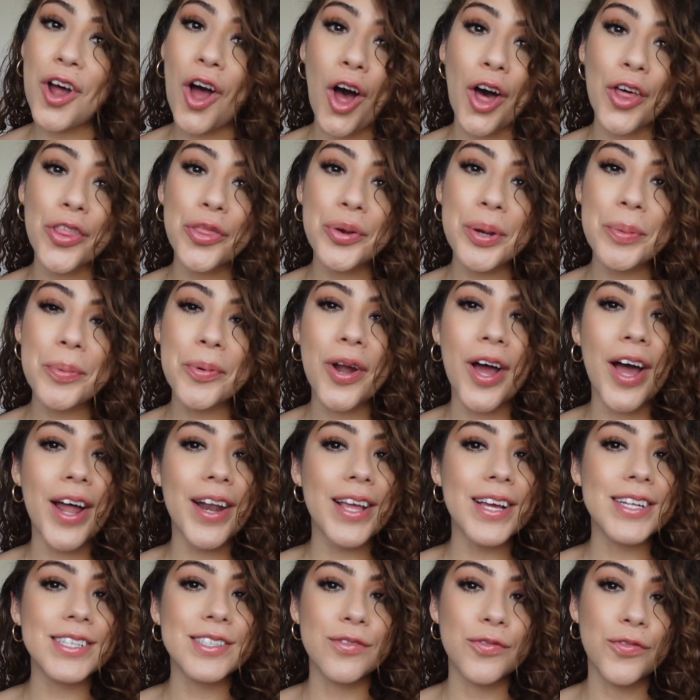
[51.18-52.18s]
All 3
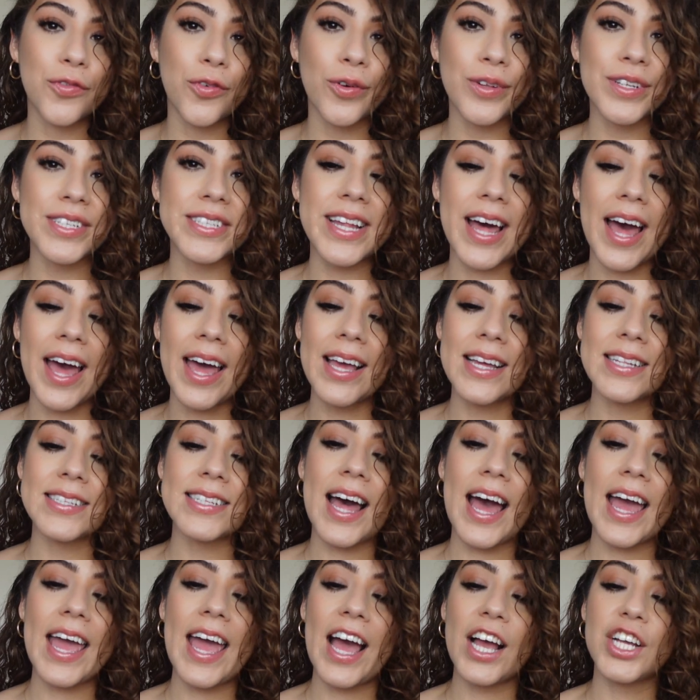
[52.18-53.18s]
products in full size.
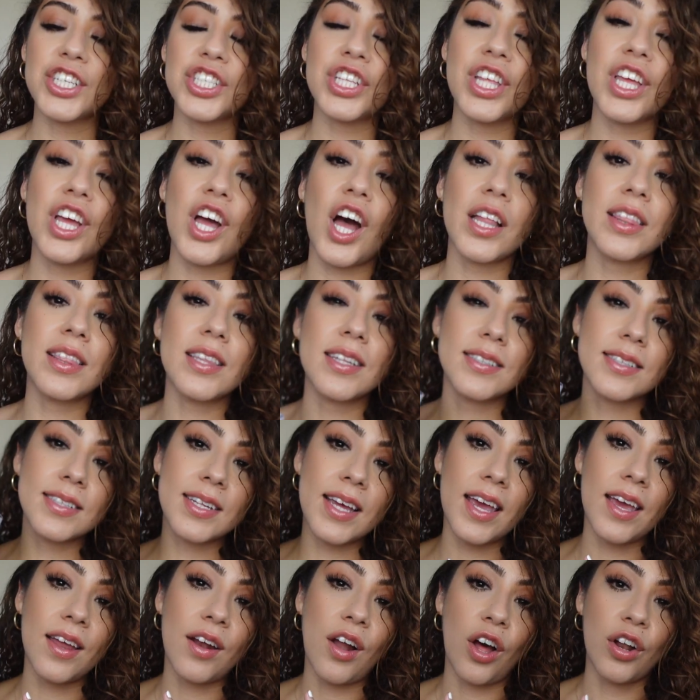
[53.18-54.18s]
I actually got this
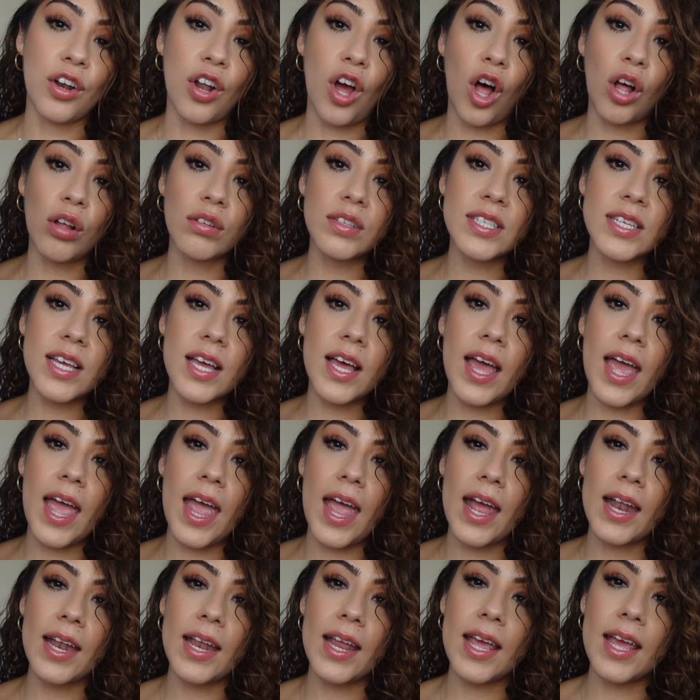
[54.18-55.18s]
kit on Ulta
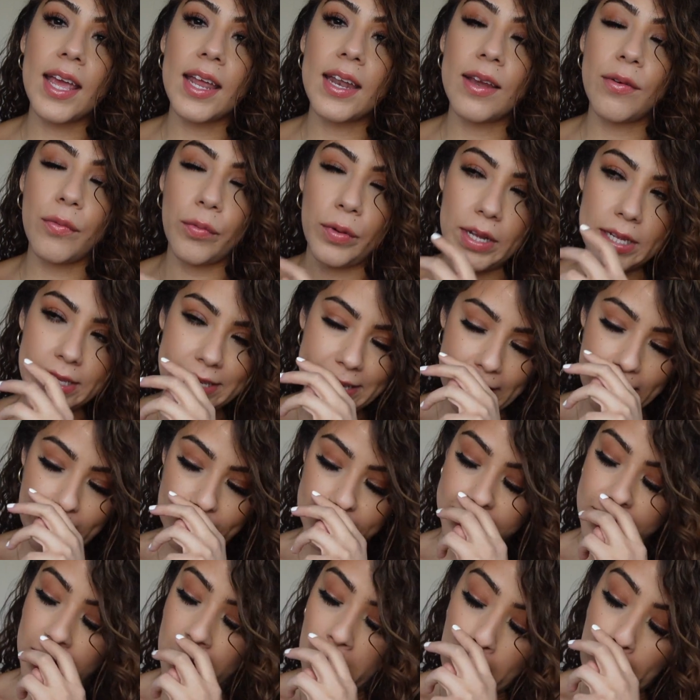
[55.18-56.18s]
and it
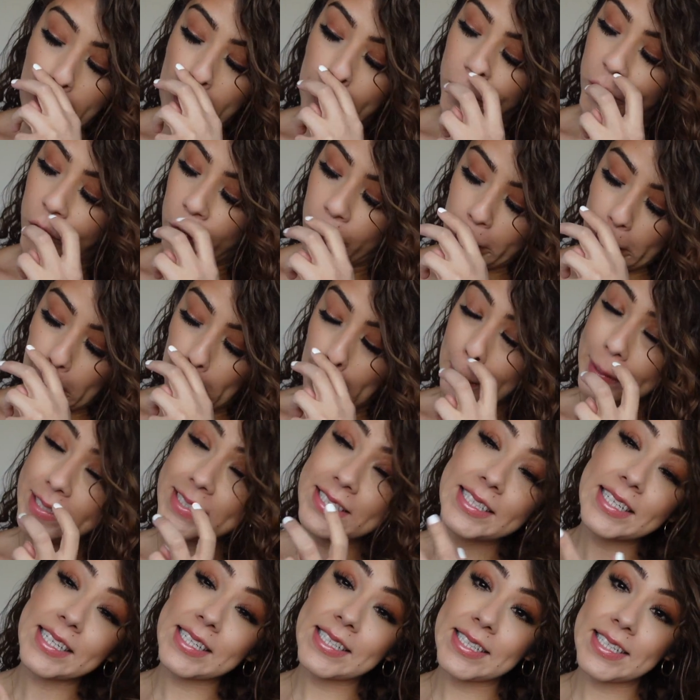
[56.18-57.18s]
retails for
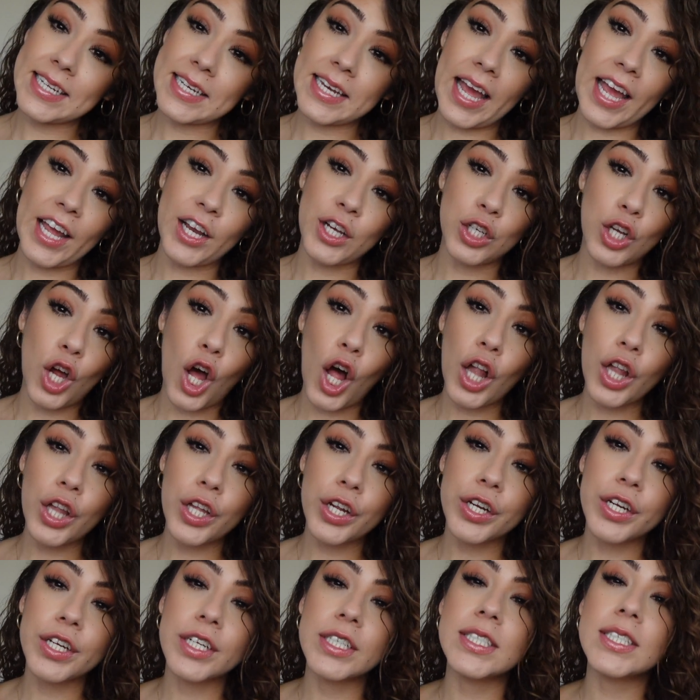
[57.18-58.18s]

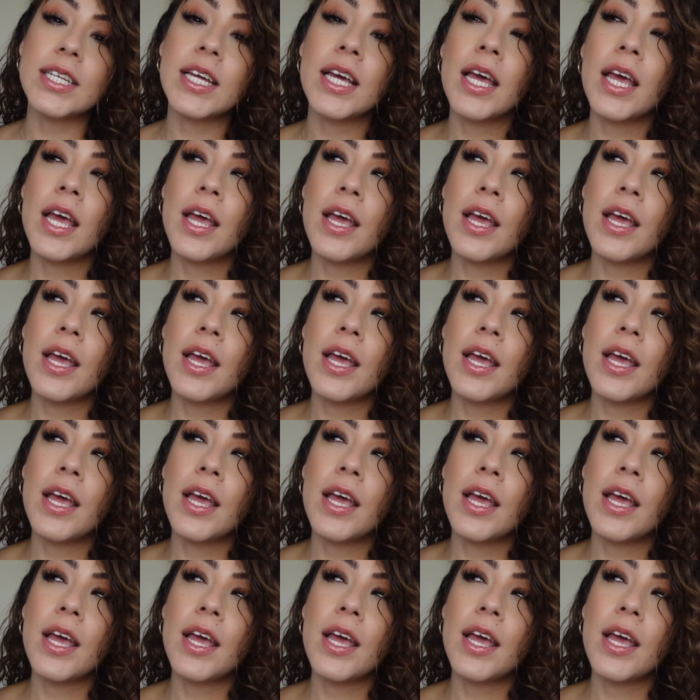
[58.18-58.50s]
$69.